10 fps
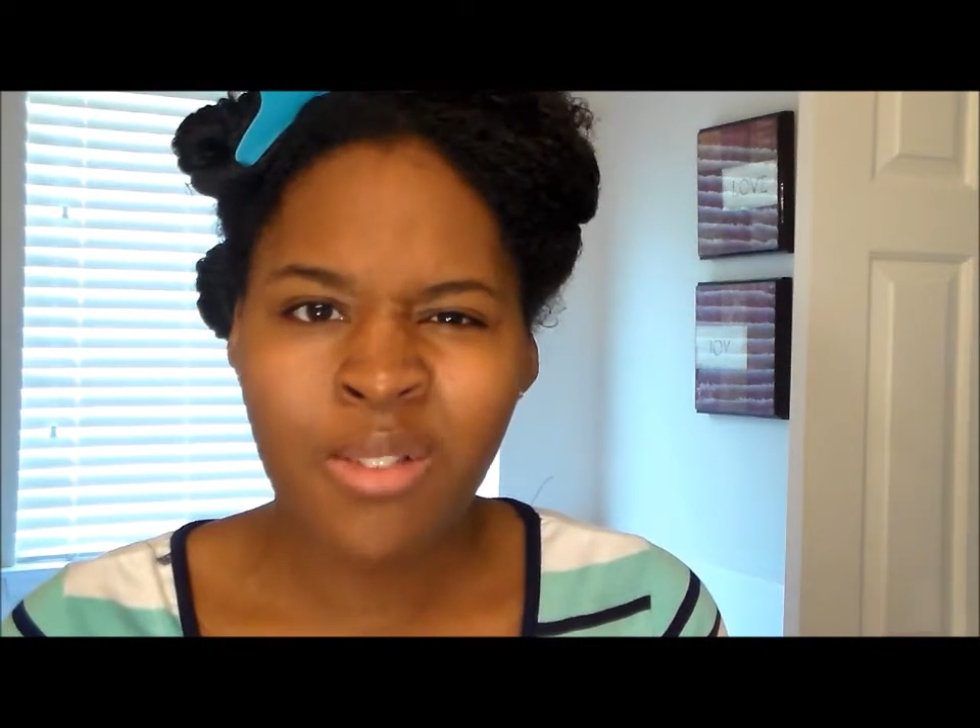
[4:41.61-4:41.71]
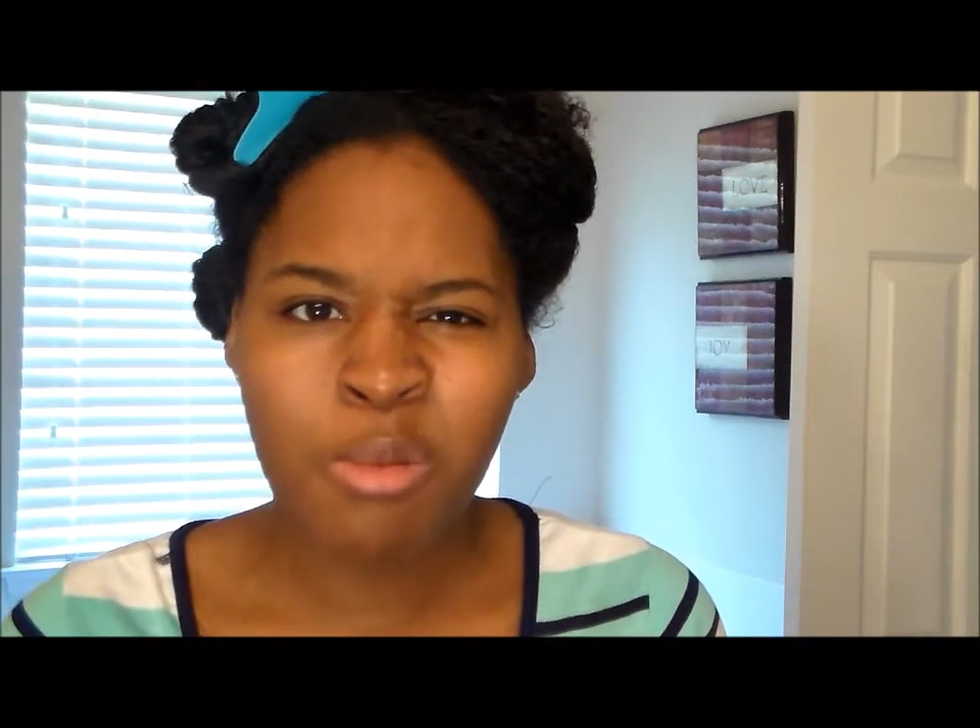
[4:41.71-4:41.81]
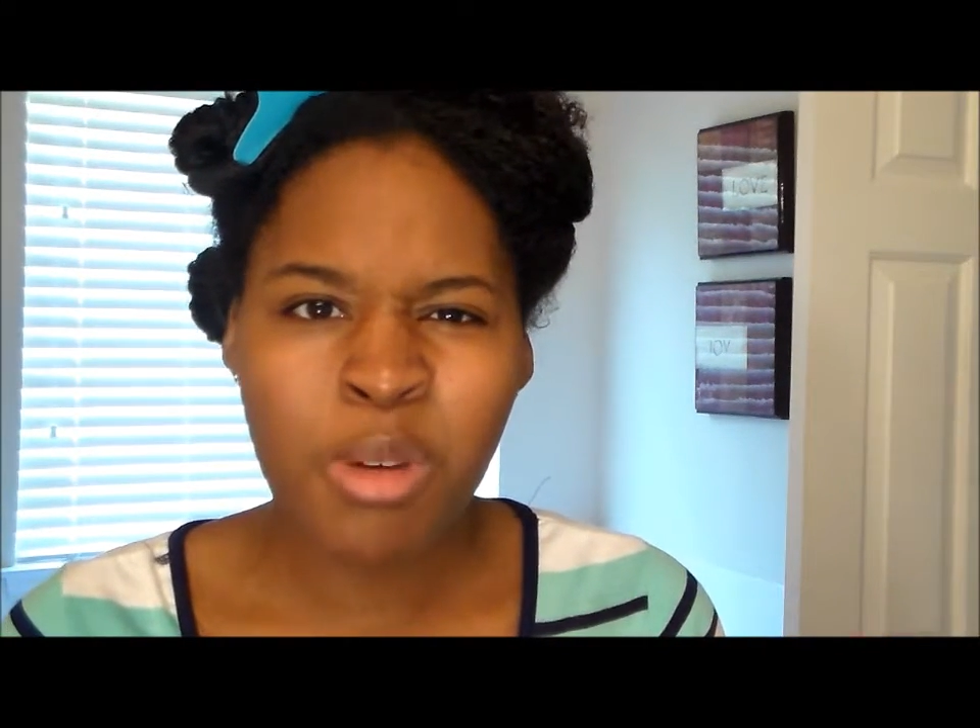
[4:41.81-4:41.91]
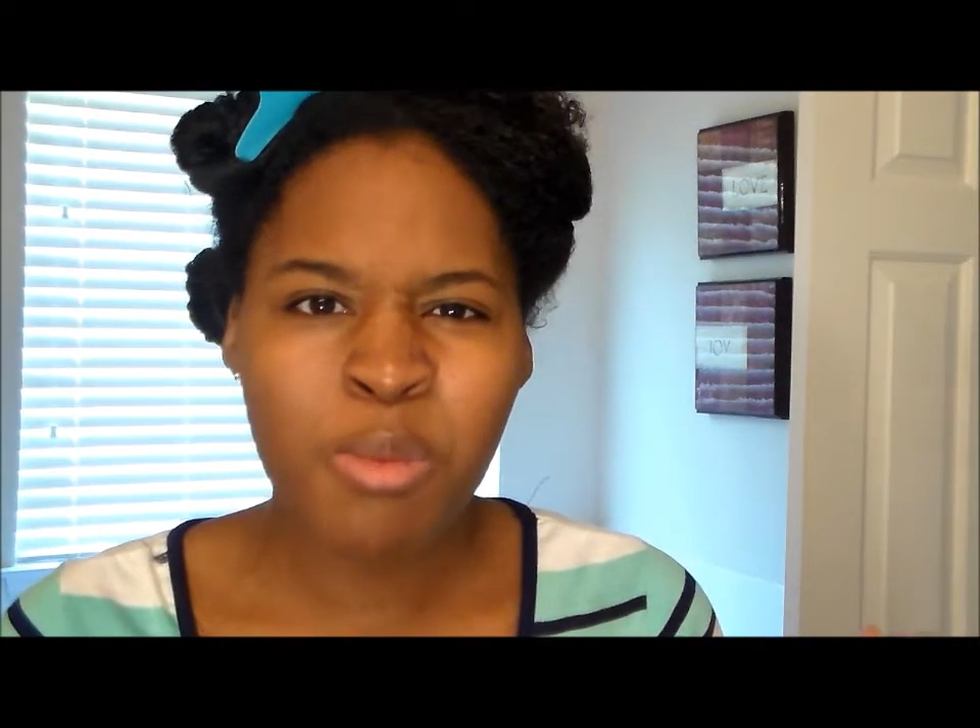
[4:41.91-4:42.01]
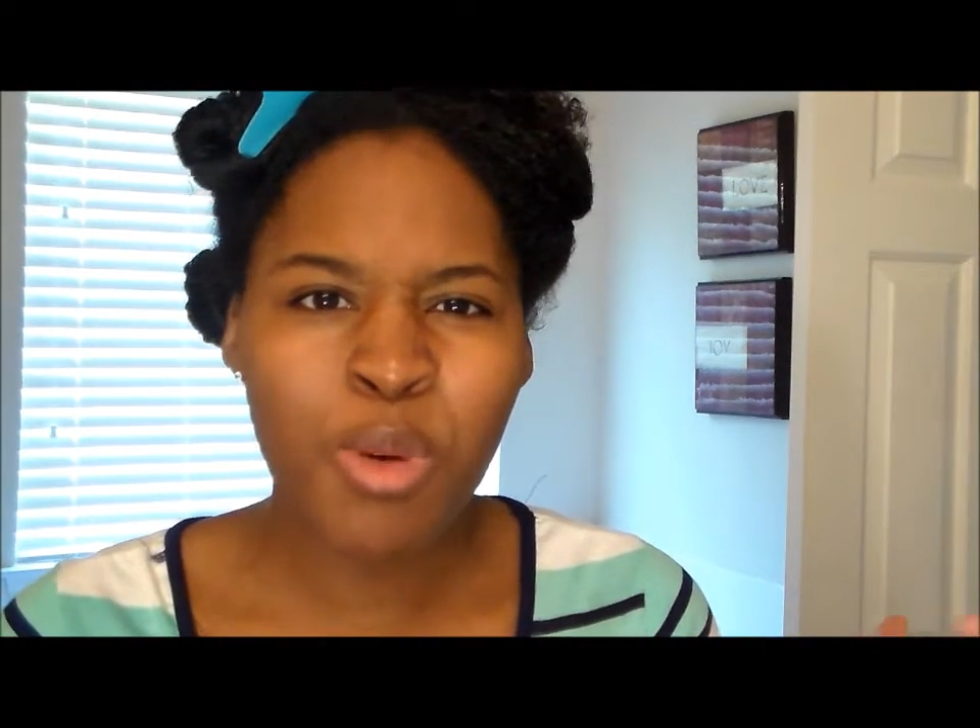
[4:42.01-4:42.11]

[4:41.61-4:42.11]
It would be